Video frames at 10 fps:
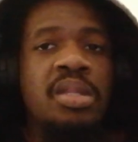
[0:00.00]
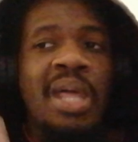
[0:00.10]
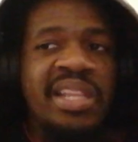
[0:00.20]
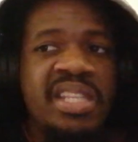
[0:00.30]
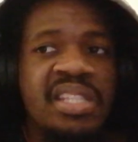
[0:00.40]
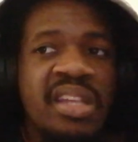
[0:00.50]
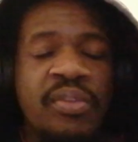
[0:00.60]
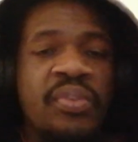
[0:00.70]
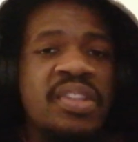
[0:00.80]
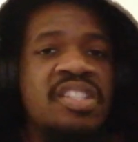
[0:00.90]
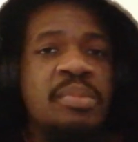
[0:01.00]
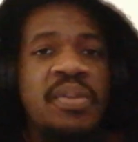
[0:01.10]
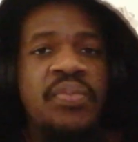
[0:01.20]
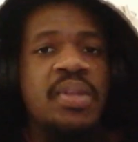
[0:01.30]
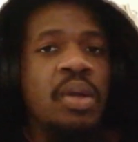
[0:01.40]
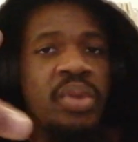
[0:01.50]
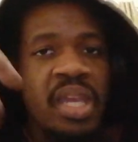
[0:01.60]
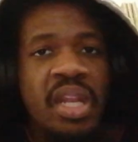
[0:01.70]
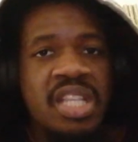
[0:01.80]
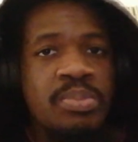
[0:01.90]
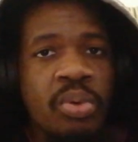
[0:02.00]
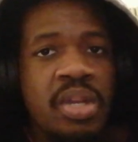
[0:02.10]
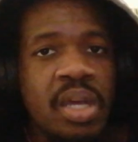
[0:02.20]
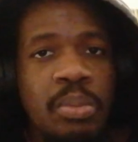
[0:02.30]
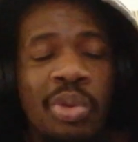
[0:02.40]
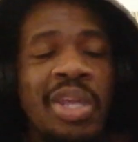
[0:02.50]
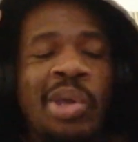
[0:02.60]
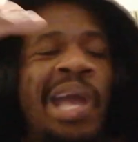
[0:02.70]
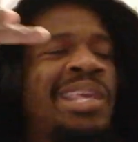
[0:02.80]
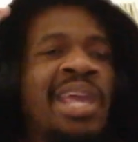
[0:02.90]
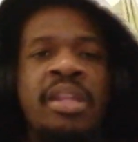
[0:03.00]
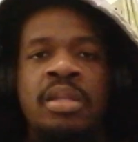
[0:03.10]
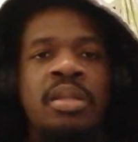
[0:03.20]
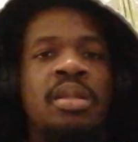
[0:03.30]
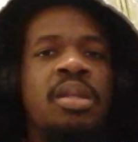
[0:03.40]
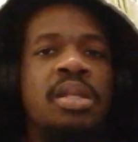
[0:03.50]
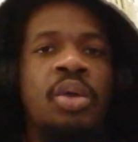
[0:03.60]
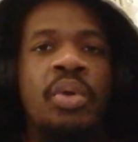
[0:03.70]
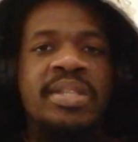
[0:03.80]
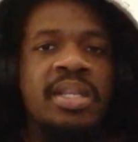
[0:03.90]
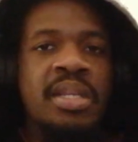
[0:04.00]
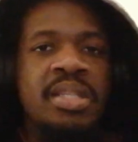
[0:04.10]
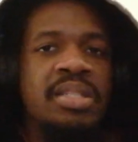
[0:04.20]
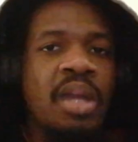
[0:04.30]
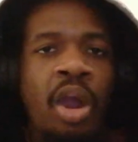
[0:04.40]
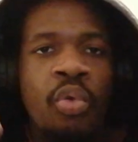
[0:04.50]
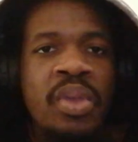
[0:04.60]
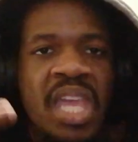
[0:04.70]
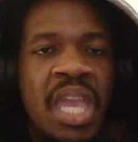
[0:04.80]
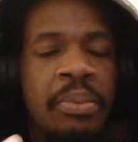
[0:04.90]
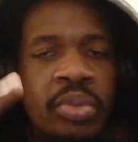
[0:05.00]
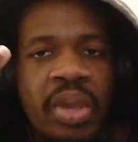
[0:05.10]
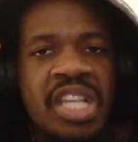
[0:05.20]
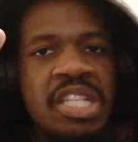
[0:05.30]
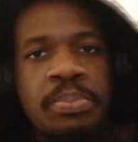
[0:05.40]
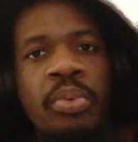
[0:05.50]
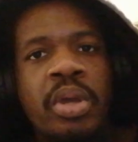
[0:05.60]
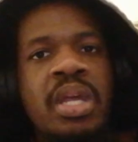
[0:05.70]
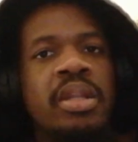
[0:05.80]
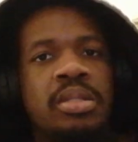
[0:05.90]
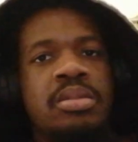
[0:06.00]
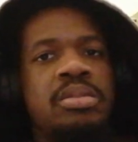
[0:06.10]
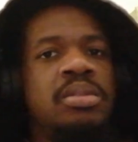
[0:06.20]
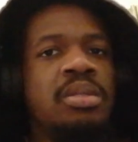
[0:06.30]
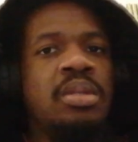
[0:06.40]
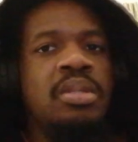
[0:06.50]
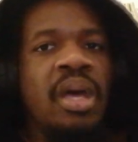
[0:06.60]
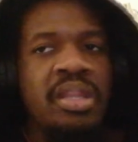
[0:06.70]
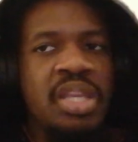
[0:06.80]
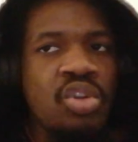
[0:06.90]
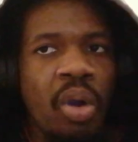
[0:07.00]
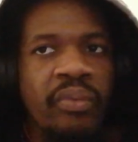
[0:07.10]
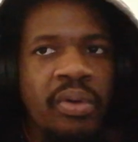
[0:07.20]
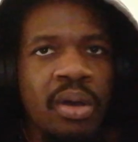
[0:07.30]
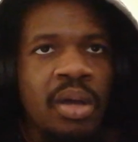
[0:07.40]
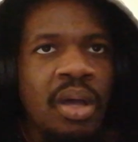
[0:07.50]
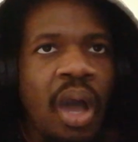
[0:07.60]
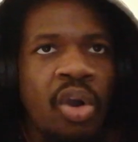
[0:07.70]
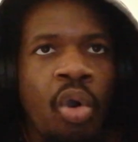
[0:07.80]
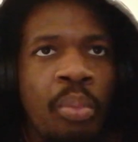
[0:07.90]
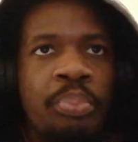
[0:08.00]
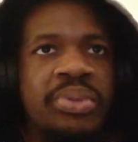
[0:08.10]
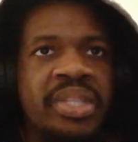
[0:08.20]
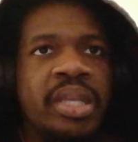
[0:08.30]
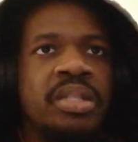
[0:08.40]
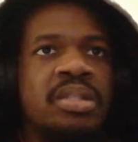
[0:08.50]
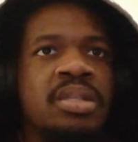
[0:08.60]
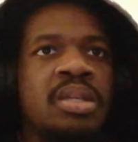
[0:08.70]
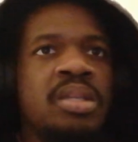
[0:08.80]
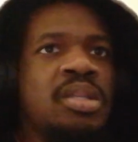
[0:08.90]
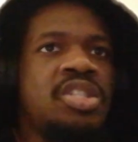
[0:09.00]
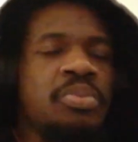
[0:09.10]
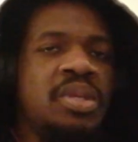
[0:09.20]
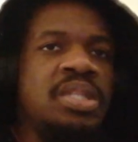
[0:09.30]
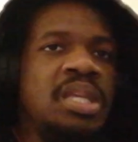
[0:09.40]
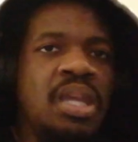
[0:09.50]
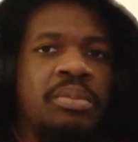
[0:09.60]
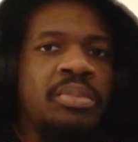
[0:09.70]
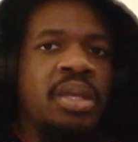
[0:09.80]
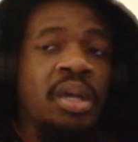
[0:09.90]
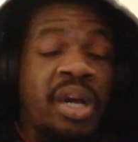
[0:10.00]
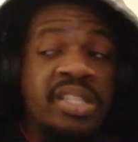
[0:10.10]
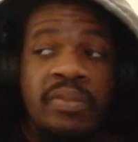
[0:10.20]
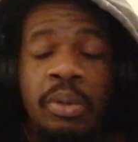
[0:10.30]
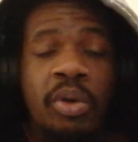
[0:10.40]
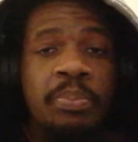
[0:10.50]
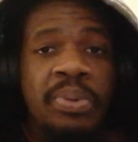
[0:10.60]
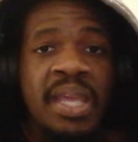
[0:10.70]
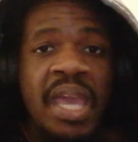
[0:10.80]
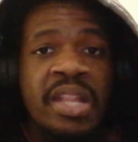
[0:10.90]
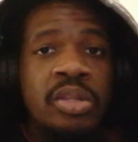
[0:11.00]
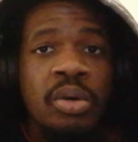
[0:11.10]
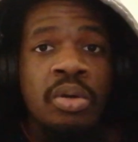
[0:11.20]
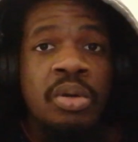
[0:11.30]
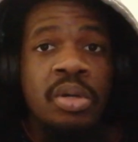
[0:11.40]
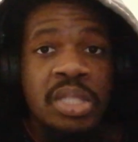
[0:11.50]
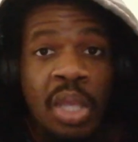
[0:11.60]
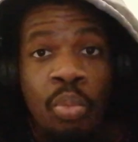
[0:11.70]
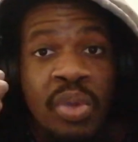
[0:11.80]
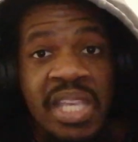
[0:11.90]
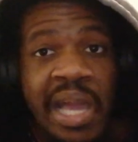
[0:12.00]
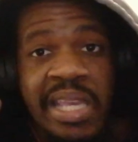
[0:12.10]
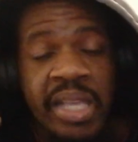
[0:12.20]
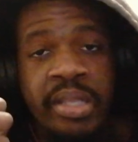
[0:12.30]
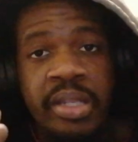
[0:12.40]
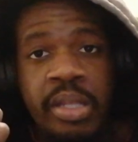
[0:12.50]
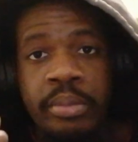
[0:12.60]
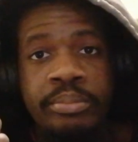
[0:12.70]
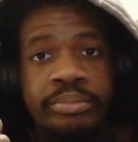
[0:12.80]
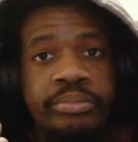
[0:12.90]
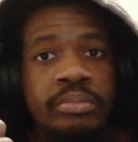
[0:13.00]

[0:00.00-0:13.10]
that is a defensive midfielder. We can exploit that. But again, the question is, are we able to exploit that? That they do have a, a competent is me DM. Because if they go play Endo, then we can get at them.